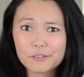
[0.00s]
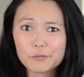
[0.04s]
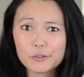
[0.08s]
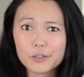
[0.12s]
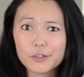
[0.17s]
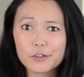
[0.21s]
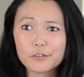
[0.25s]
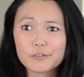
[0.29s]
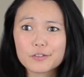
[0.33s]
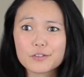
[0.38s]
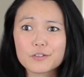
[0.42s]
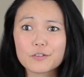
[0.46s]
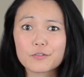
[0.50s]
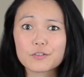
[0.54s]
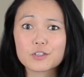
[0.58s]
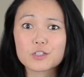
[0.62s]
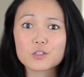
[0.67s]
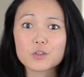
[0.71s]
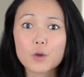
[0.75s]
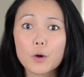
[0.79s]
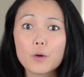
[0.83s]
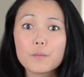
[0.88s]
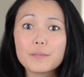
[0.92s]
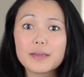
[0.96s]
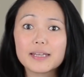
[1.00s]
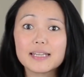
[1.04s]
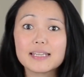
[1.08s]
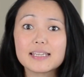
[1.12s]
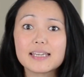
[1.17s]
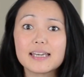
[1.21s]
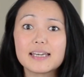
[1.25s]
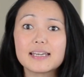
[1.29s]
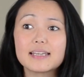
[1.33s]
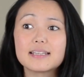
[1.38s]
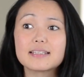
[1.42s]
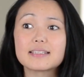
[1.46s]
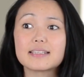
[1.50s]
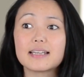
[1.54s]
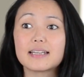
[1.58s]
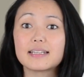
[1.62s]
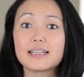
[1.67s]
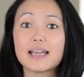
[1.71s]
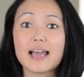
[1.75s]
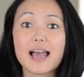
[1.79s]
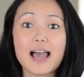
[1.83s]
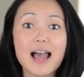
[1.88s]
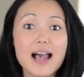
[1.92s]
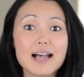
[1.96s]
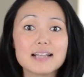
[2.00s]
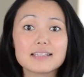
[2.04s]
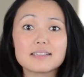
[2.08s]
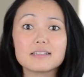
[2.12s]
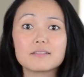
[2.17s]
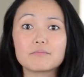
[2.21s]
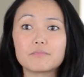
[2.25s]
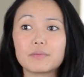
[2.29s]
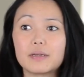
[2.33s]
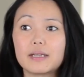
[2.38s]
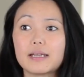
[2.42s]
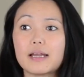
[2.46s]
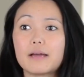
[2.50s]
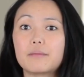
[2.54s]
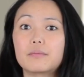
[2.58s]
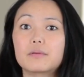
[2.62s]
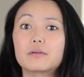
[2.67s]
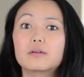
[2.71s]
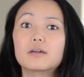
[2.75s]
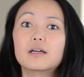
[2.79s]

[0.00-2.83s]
rid of for so many years and it hasn't been